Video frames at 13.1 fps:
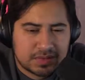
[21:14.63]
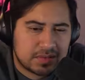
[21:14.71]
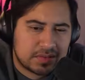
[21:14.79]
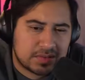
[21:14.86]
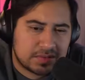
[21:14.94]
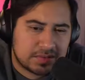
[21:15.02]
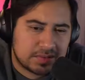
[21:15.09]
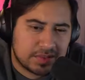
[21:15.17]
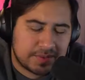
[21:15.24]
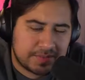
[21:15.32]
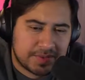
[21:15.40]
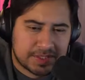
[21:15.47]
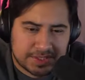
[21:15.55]
Oh, they're
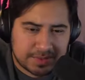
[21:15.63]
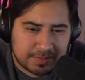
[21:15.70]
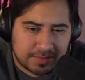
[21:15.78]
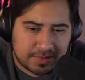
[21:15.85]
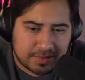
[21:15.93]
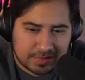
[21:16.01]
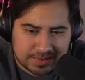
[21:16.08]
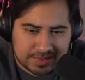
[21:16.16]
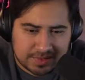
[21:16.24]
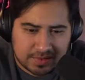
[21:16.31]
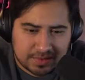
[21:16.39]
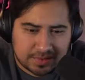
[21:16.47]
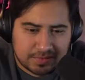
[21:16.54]
gonna finish it where it all
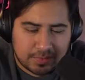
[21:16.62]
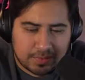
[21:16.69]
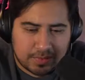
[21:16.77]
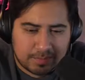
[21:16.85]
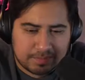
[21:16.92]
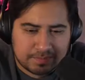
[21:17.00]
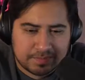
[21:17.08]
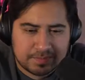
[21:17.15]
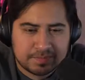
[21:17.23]
started for him.